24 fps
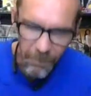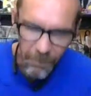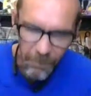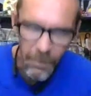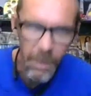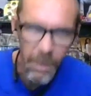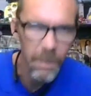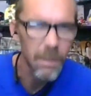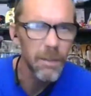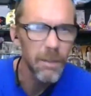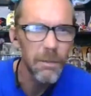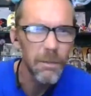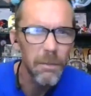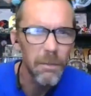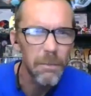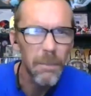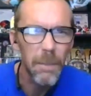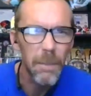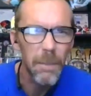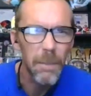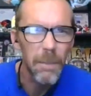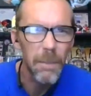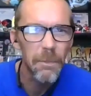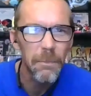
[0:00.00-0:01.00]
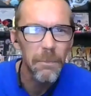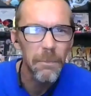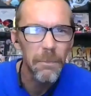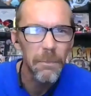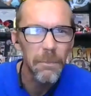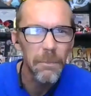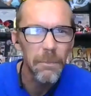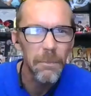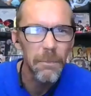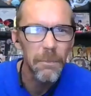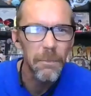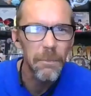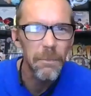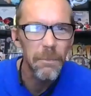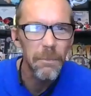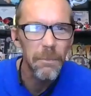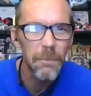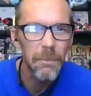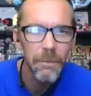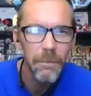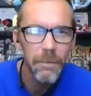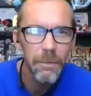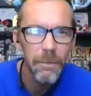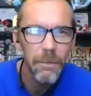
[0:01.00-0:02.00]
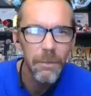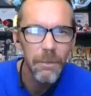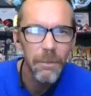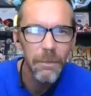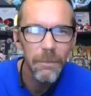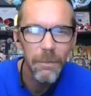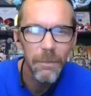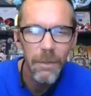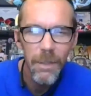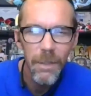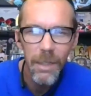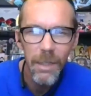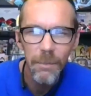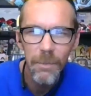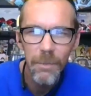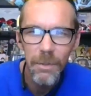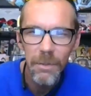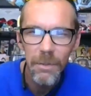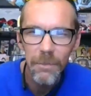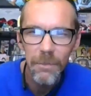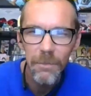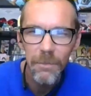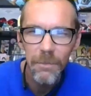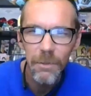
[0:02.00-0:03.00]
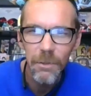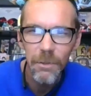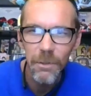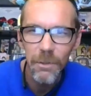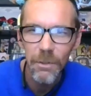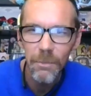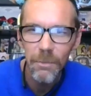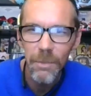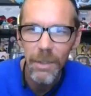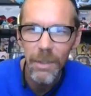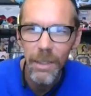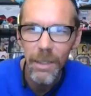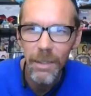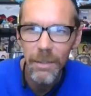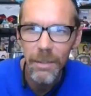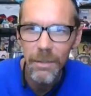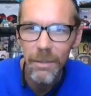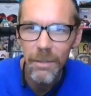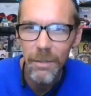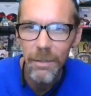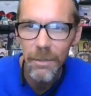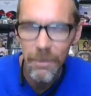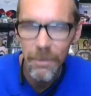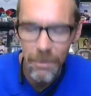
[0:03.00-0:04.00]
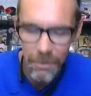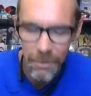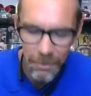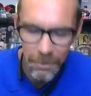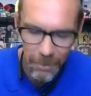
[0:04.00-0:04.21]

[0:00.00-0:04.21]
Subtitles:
I don't remember him speaking in that much of a German accent, though.